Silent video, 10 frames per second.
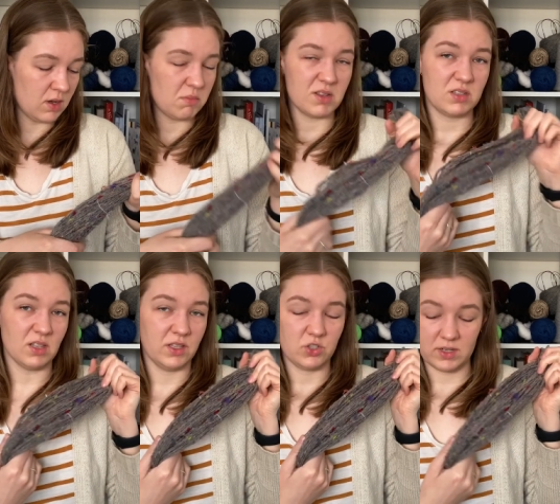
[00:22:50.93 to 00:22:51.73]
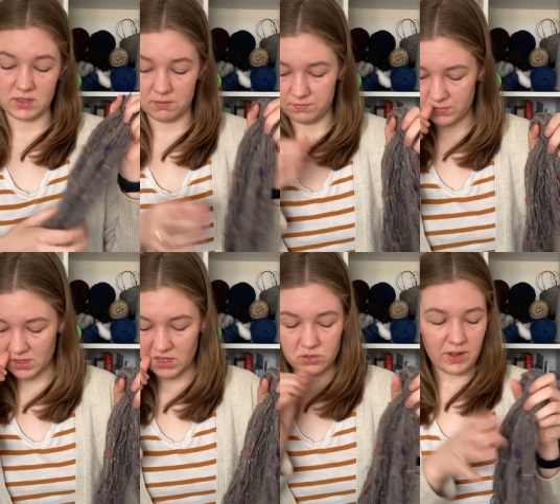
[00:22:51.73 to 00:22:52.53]
But it's still interesting.
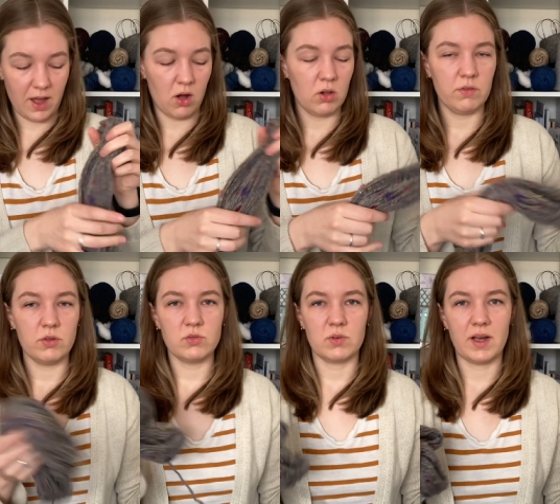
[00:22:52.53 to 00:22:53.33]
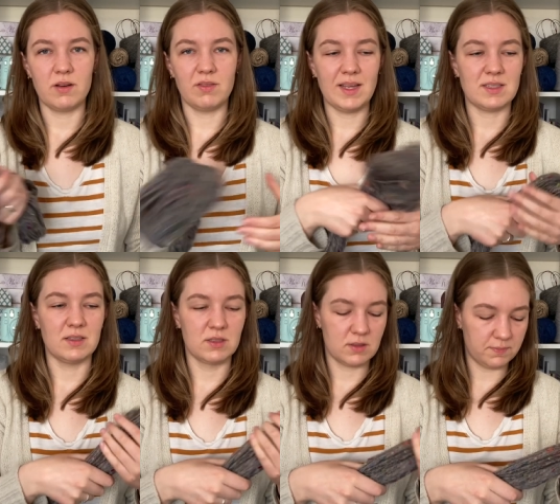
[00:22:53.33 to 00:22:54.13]
So yeah, all of those were kind of
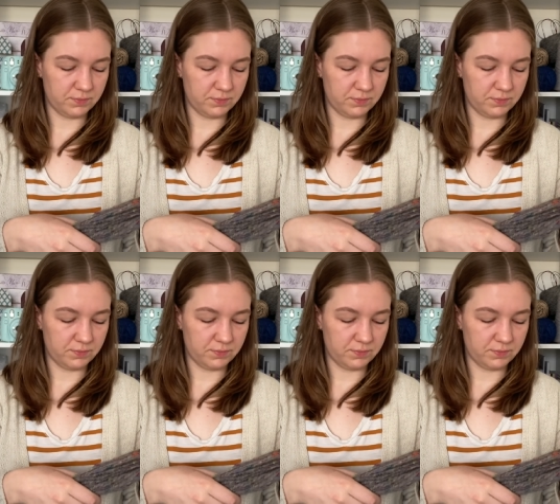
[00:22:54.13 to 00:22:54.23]
lessons